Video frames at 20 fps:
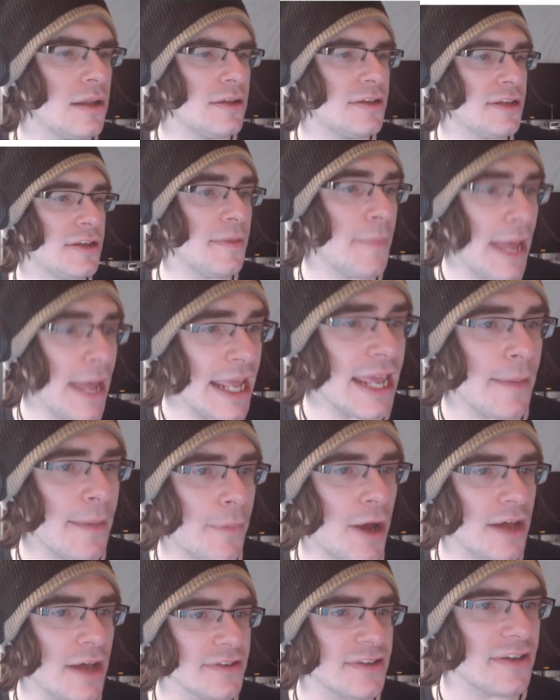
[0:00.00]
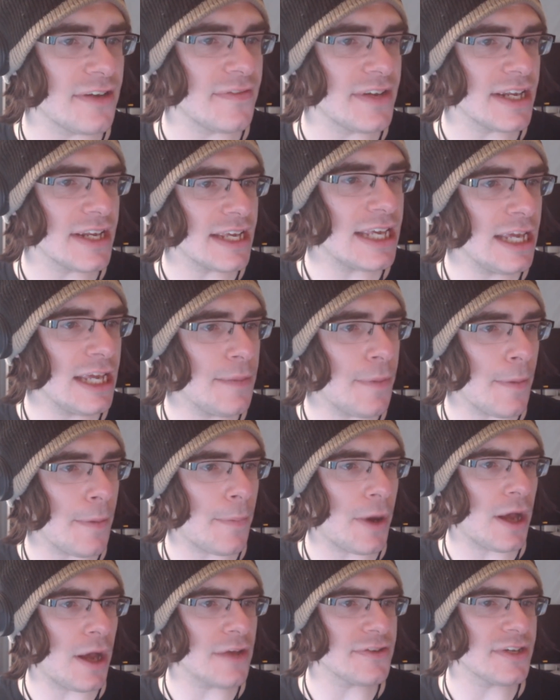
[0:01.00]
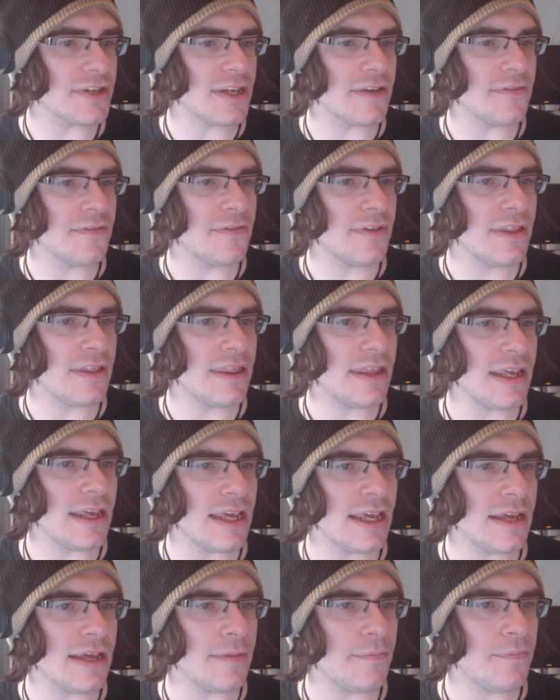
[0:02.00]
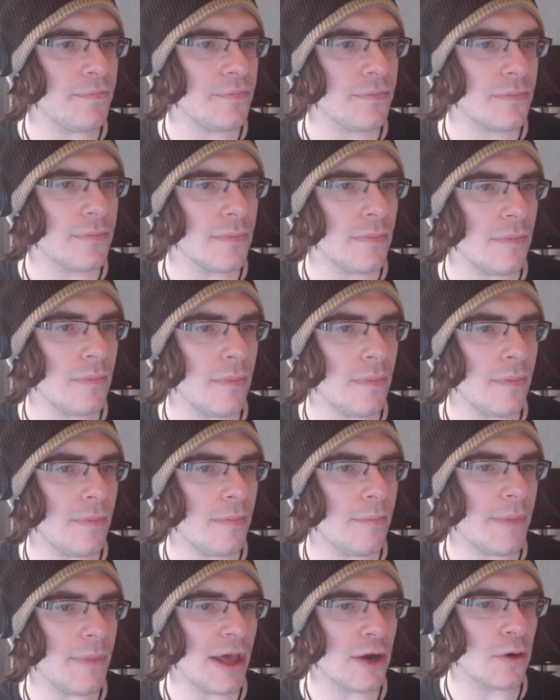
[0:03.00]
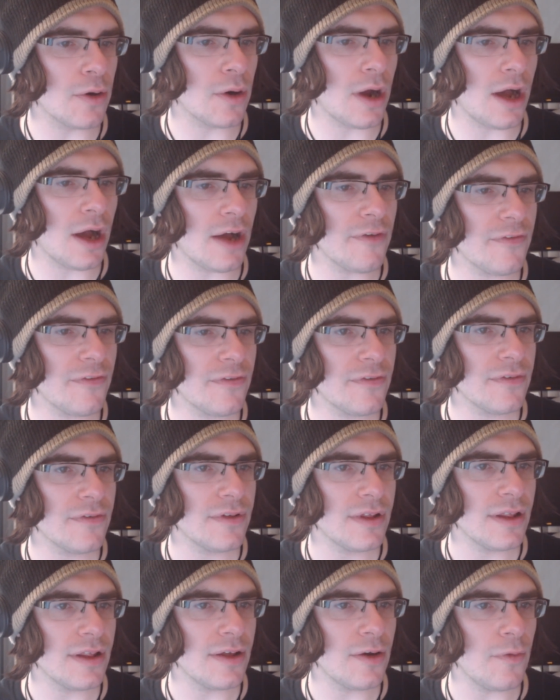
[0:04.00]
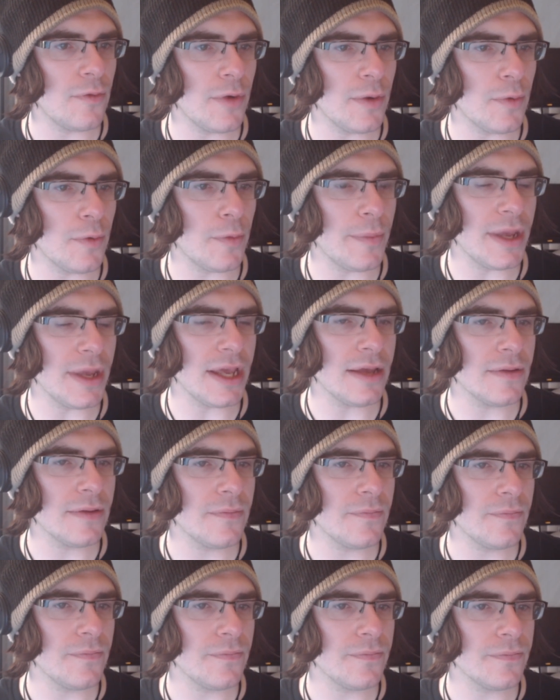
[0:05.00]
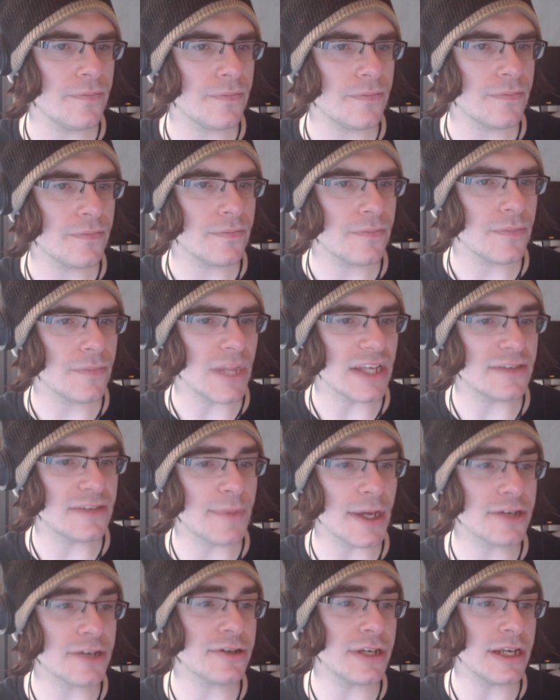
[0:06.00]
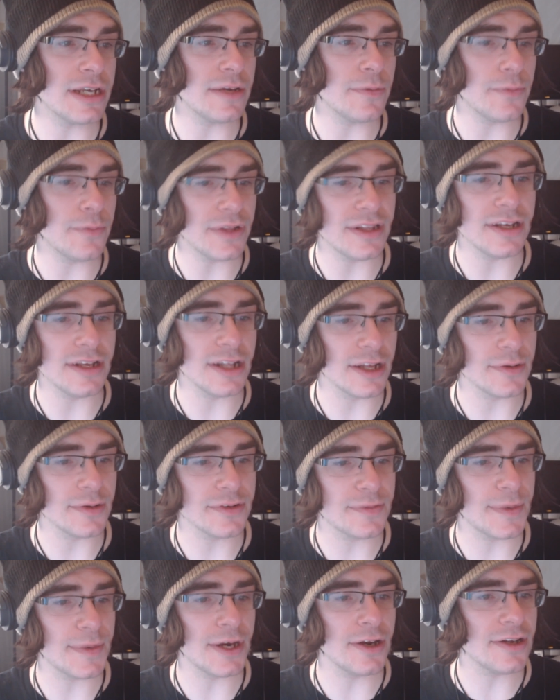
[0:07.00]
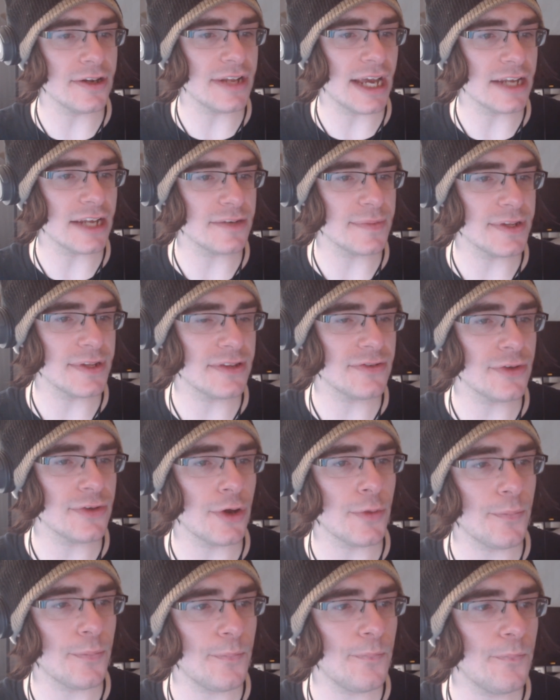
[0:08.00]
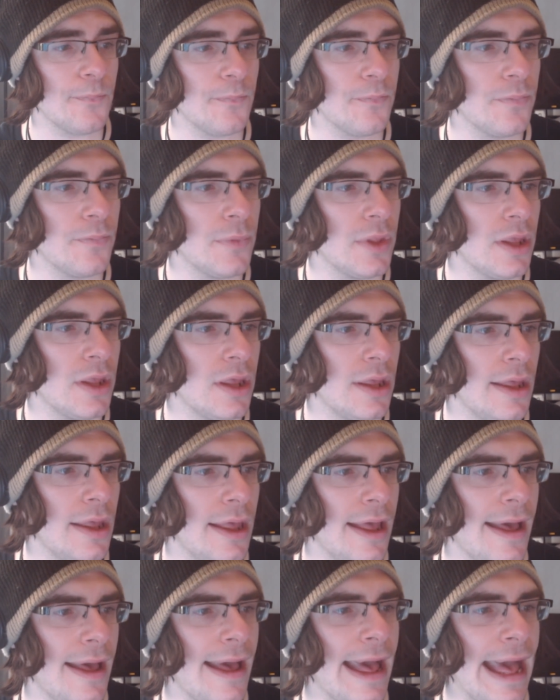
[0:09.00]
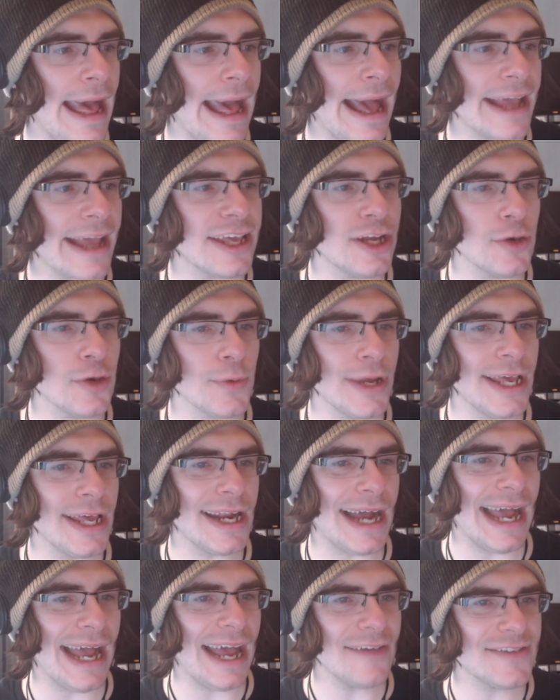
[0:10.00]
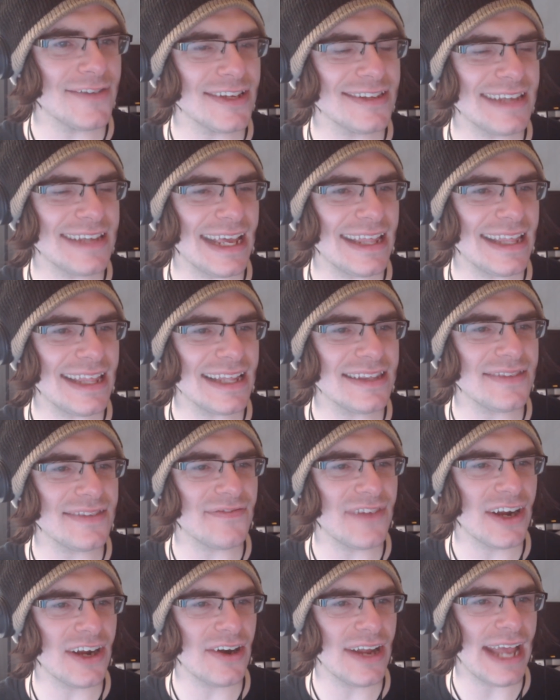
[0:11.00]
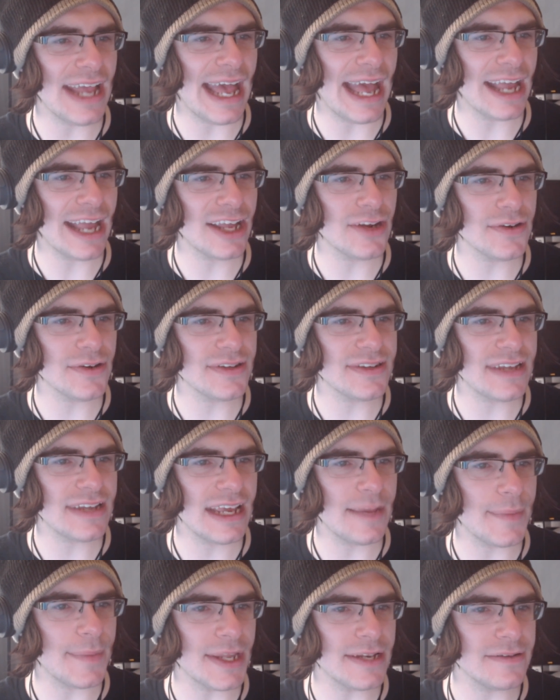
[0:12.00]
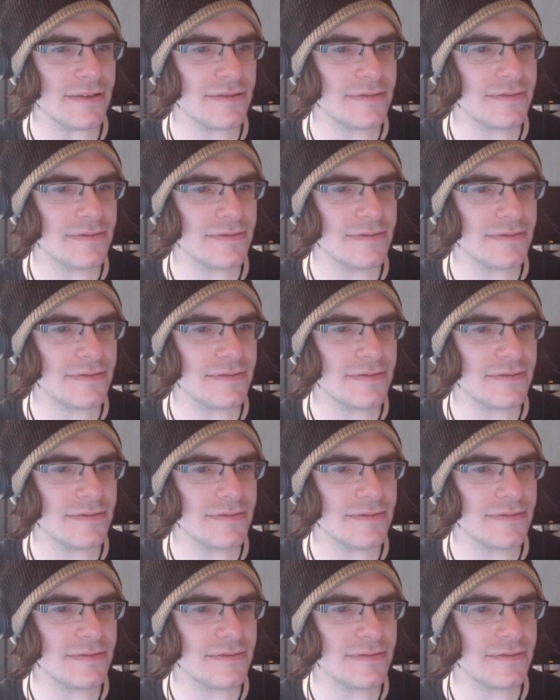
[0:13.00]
to make it positive and to keep it positive, the better off we will be, especially with dealing with spirit attachments. So accurate. I have to say that's a very accurate statement.